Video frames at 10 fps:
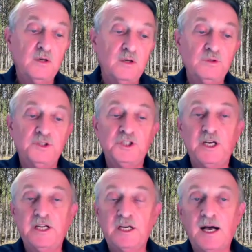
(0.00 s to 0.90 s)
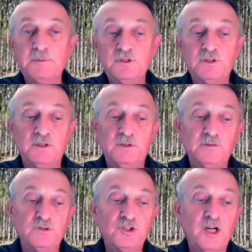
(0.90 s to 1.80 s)
with the genetic options and
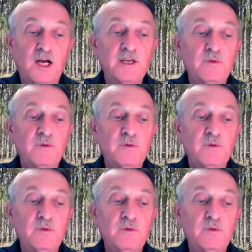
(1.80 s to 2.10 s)
different stocking